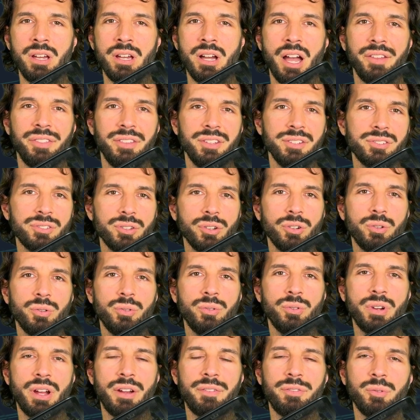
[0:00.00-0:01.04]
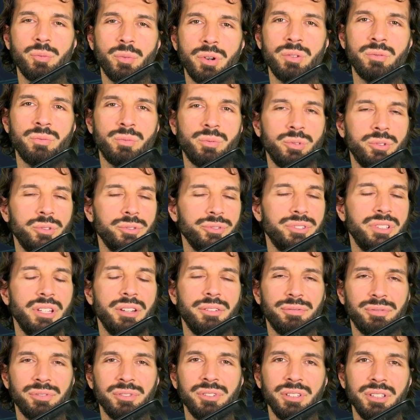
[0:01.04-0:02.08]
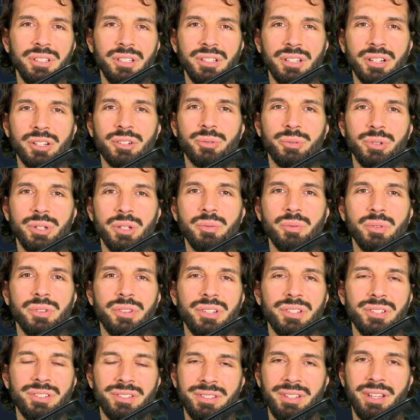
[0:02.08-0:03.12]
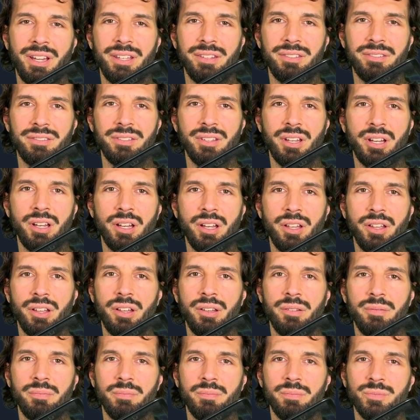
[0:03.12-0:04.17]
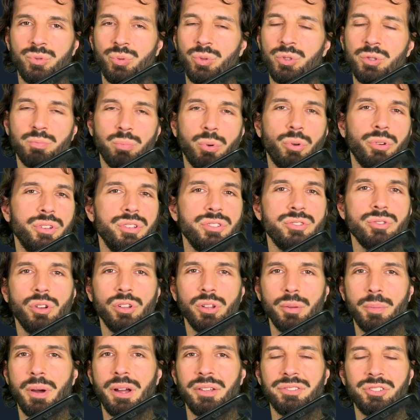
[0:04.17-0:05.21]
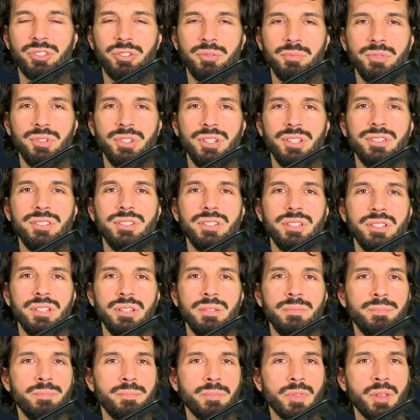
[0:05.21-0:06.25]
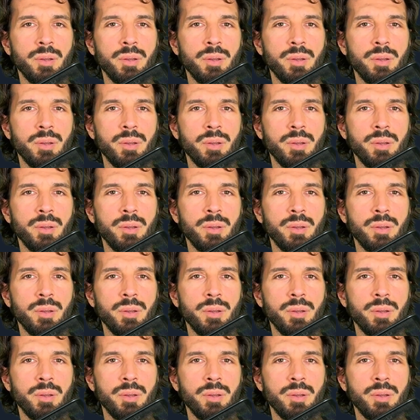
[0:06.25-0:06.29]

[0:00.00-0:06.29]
I think so. Everyone will definitely agree with this, that SwissBorg is all about this community.